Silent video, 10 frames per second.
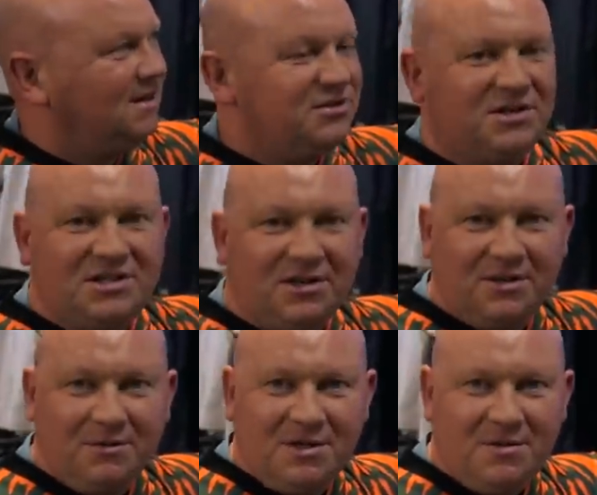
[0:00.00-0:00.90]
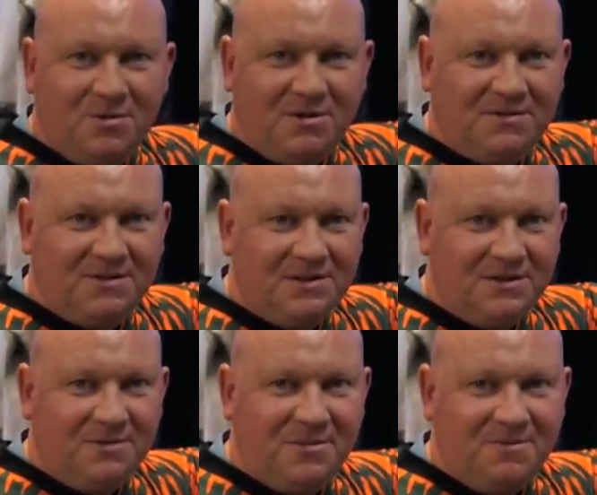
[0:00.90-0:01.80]
I should start doing this more often.
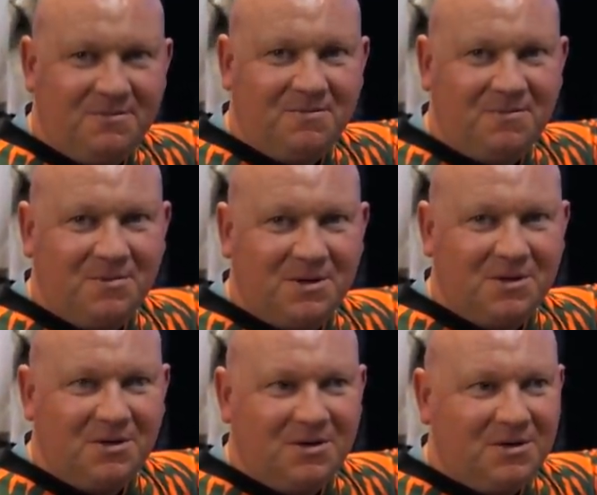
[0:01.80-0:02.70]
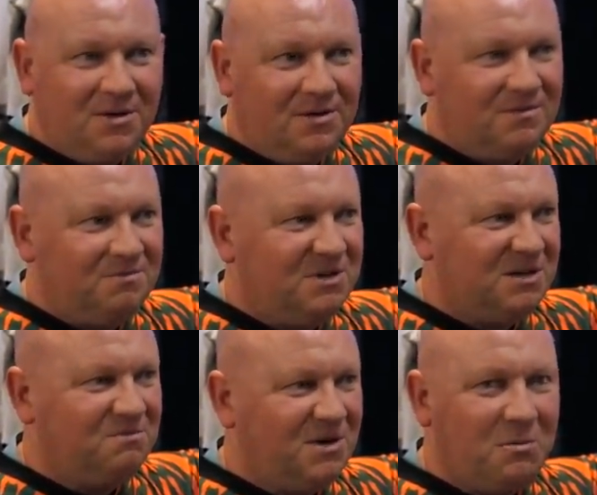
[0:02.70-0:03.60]
You know what I mean? Mm.
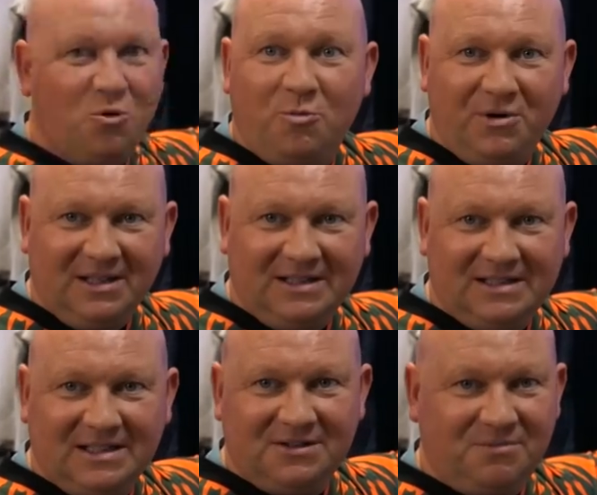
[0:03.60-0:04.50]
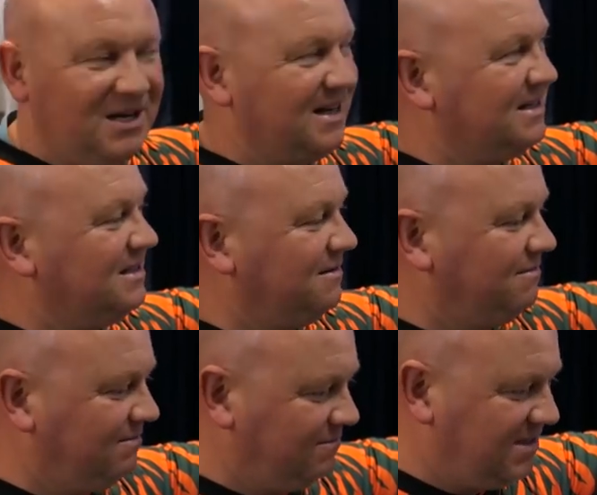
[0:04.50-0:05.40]
Make make predictions of players and
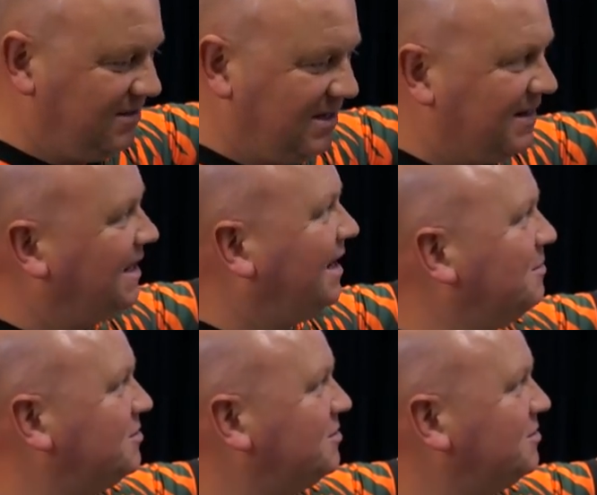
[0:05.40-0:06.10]
see if we get their names.